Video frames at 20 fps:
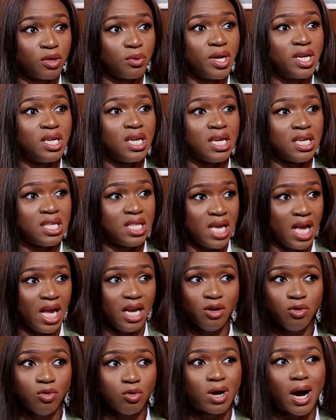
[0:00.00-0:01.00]
but they were in the
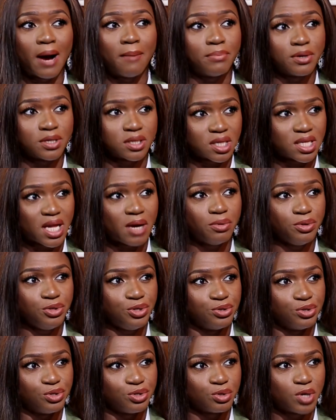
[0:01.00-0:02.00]
Enugu campus, because I went
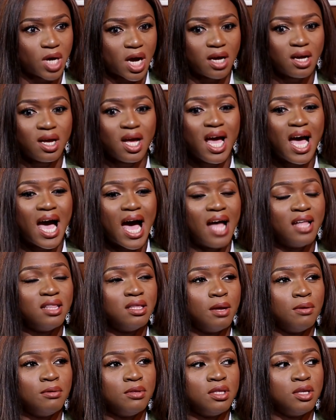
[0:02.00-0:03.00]
to Nsukka.
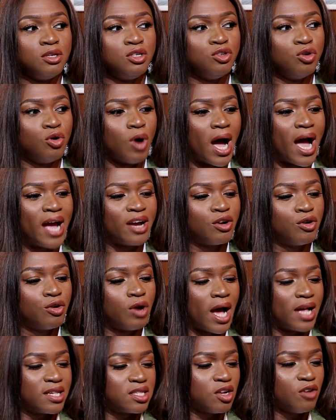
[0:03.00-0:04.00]
And, you know,
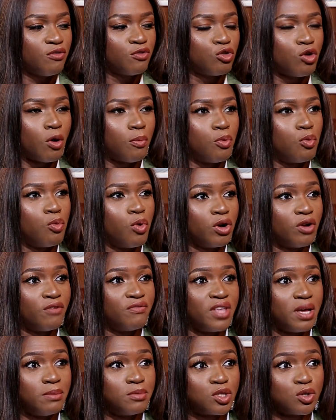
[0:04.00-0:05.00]
I sort of grew up with one
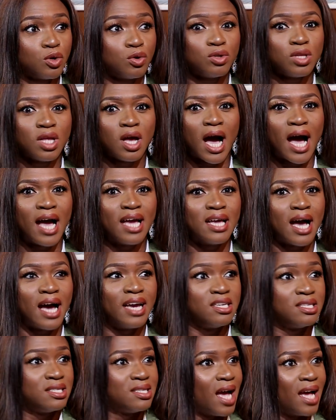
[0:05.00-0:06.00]
of them. So
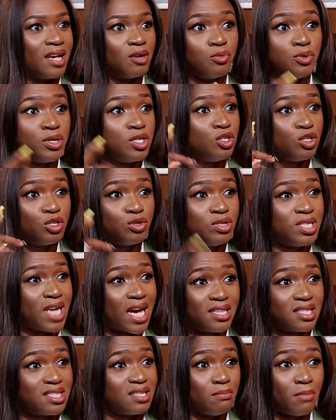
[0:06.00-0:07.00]
we used to
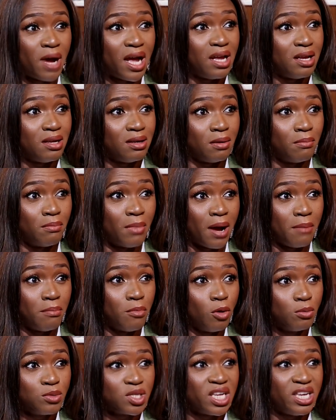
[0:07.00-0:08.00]
dance in my
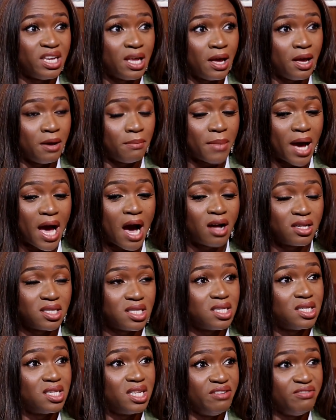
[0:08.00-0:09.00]
mom's, my
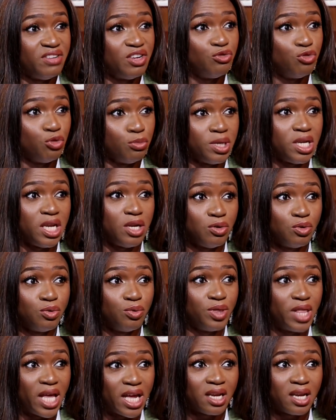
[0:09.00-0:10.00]
aunt's living room in Enugu